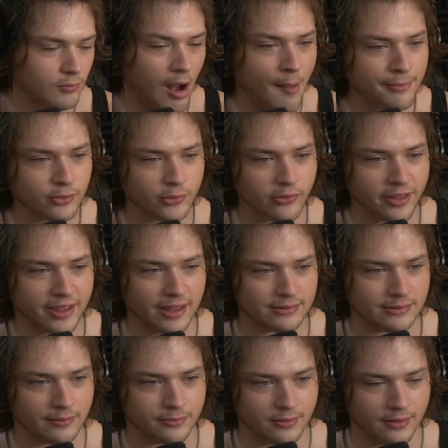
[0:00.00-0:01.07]
Robin really
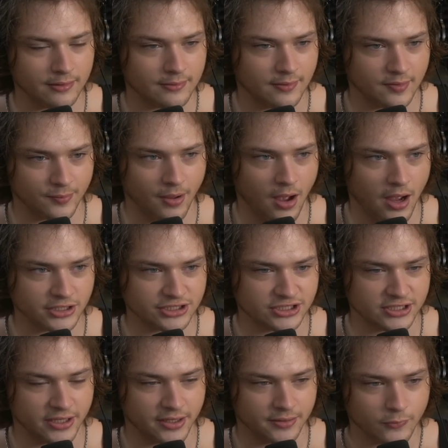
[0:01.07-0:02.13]
getting in, into some hot
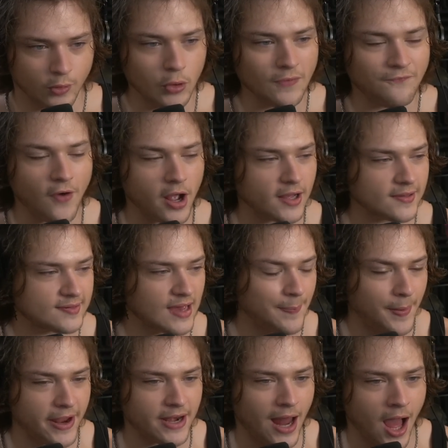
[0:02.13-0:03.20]
shit. Who the fuck is C
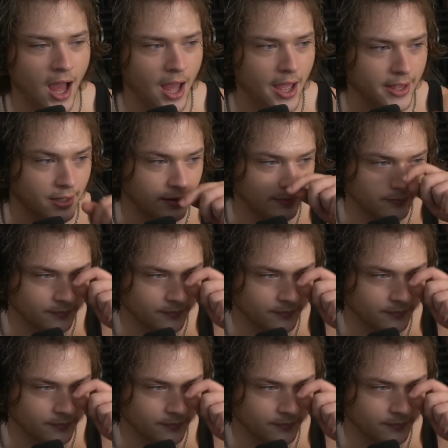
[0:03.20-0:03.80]
P nine?